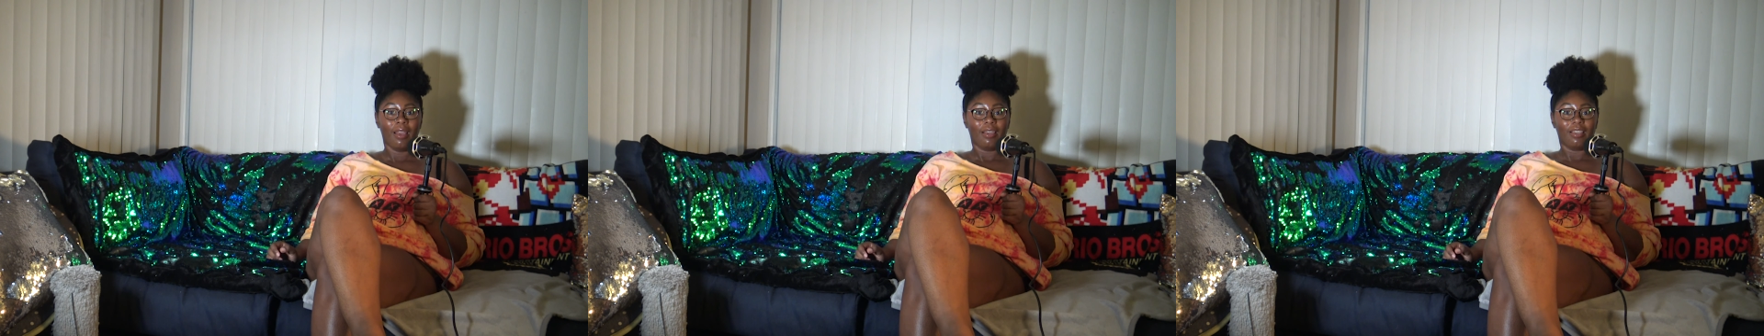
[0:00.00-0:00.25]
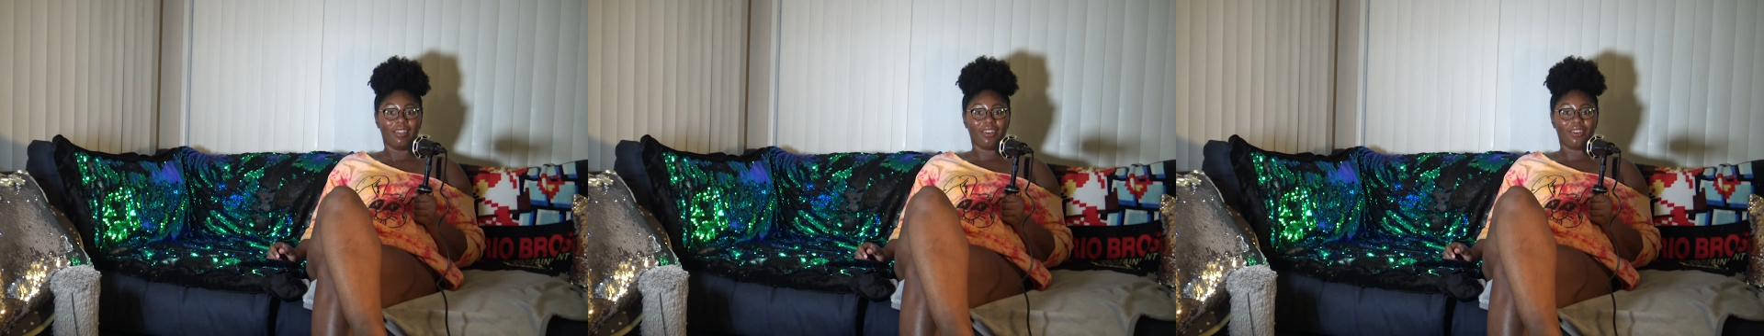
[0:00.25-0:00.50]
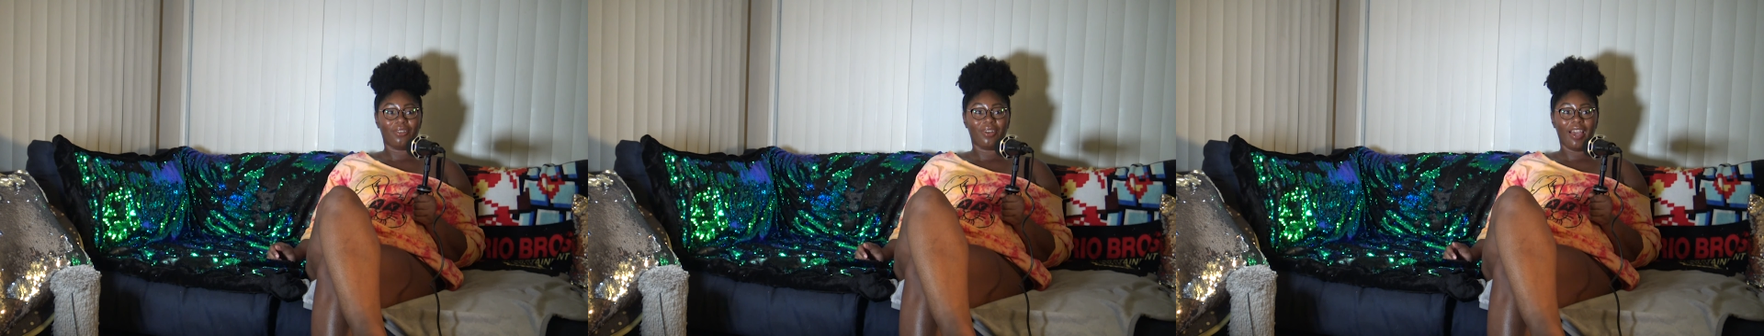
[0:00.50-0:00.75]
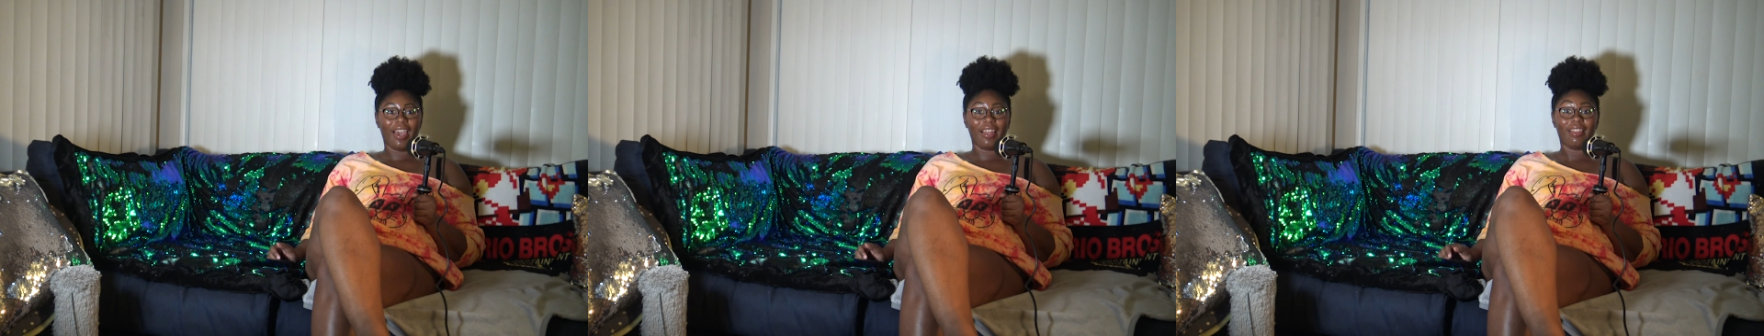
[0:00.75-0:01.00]

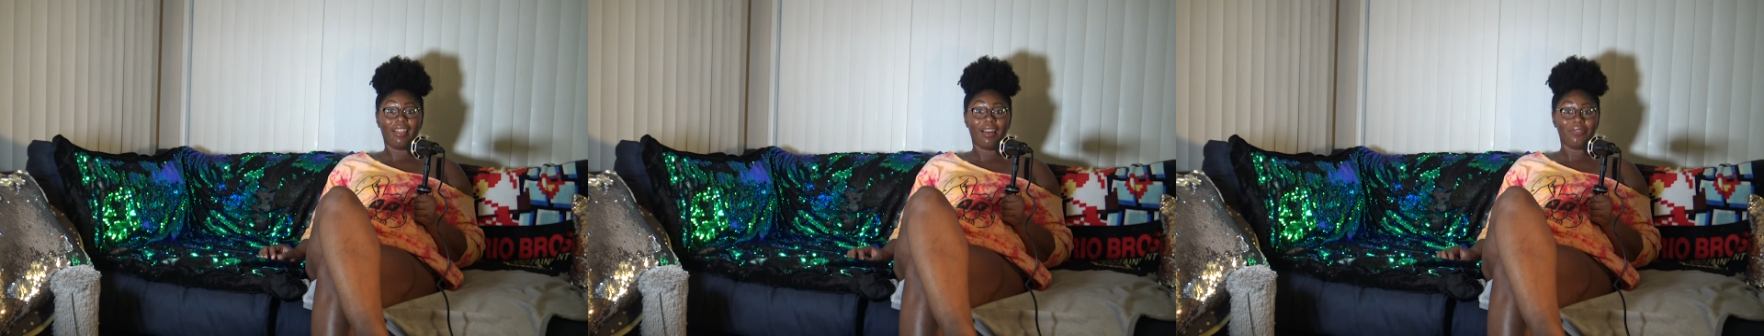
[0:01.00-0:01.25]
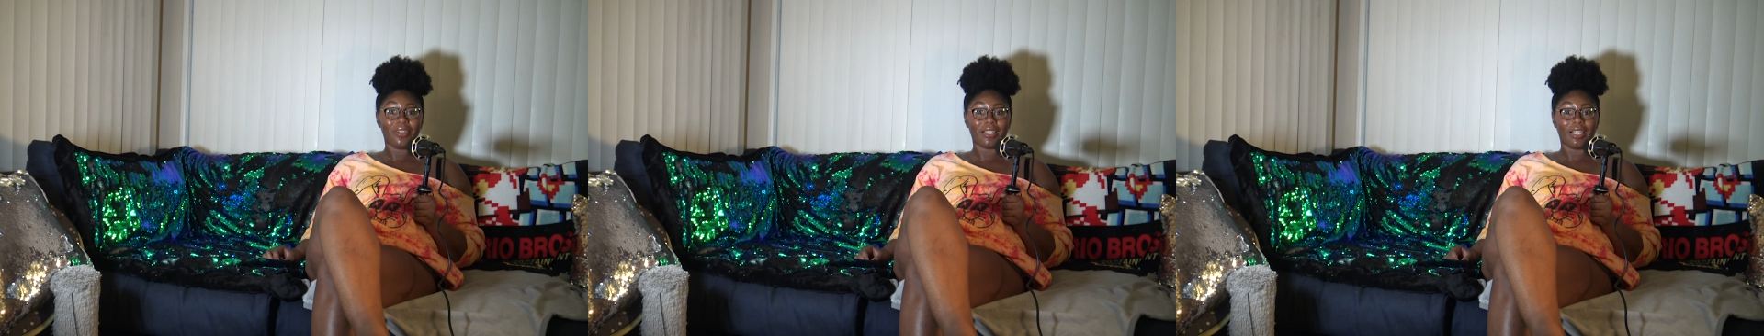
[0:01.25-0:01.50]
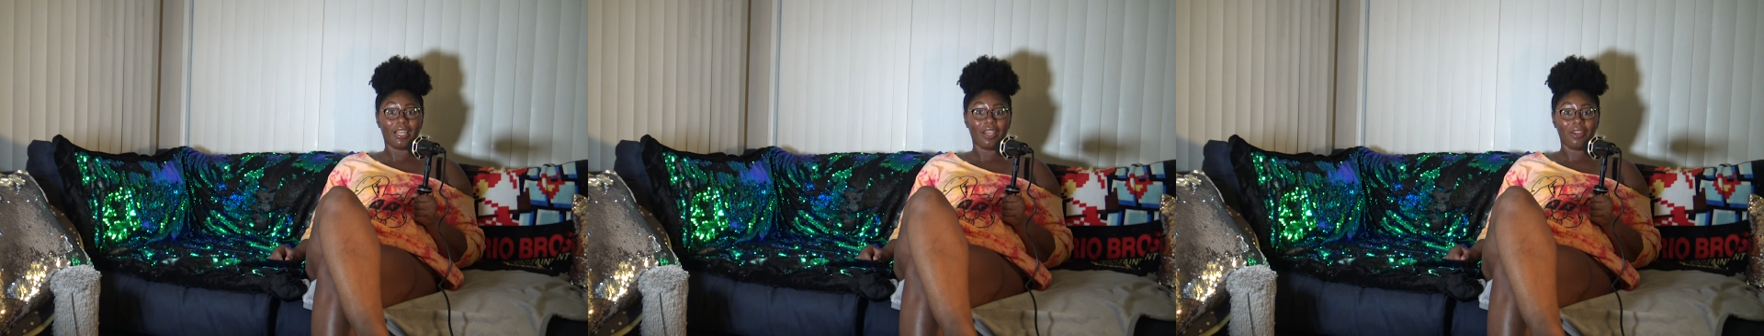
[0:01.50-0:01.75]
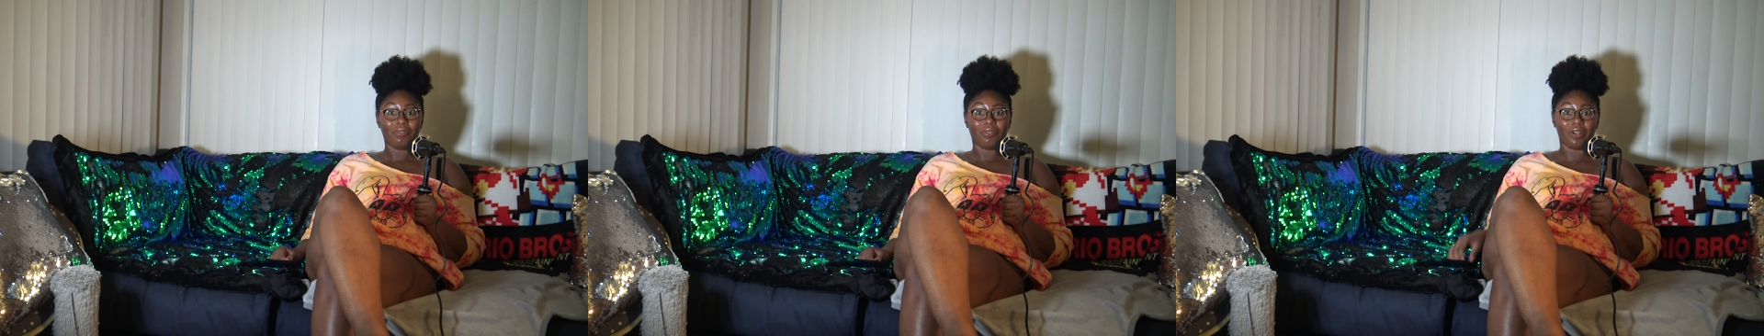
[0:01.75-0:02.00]
and love us and
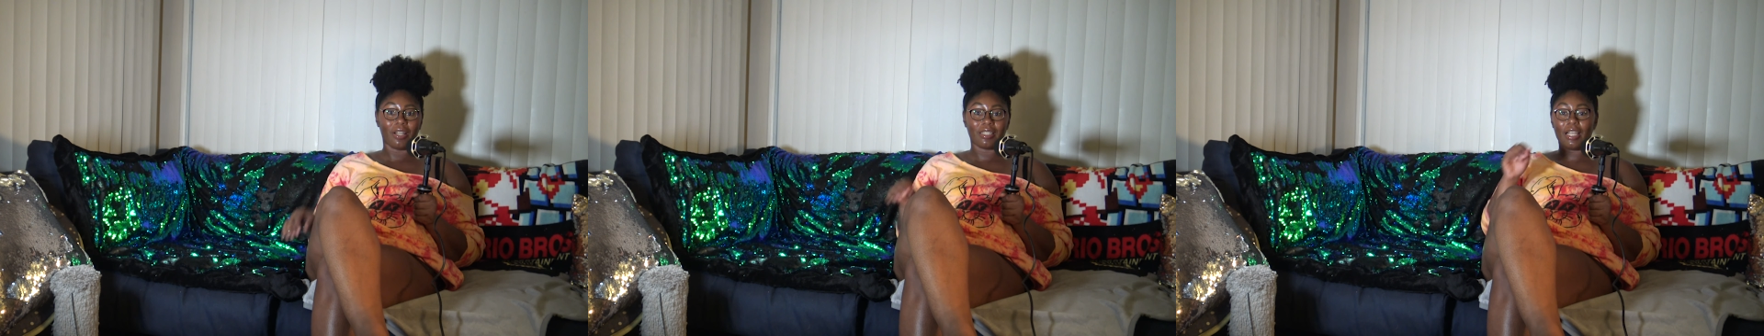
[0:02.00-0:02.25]
care for us.